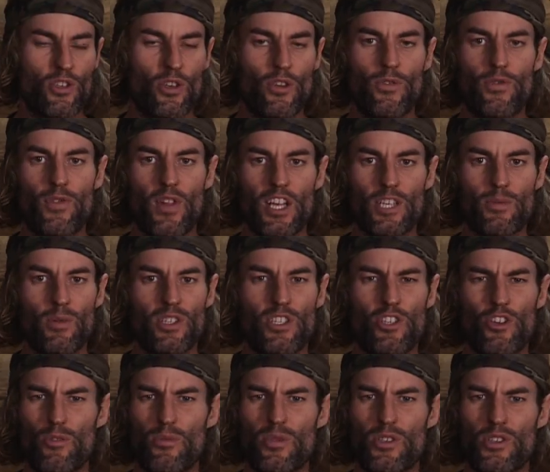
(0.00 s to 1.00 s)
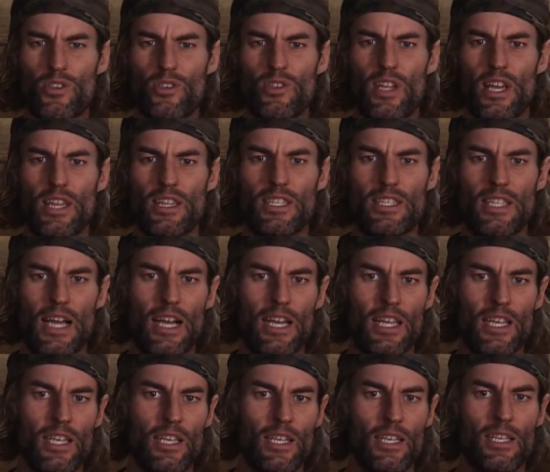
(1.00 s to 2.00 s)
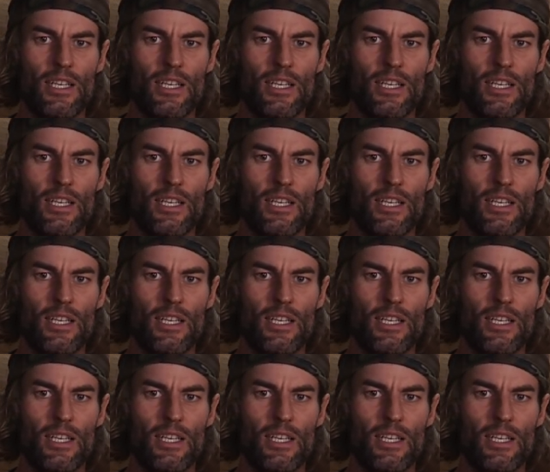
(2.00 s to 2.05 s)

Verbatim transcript: dude flushed my tiramisu down the dunny.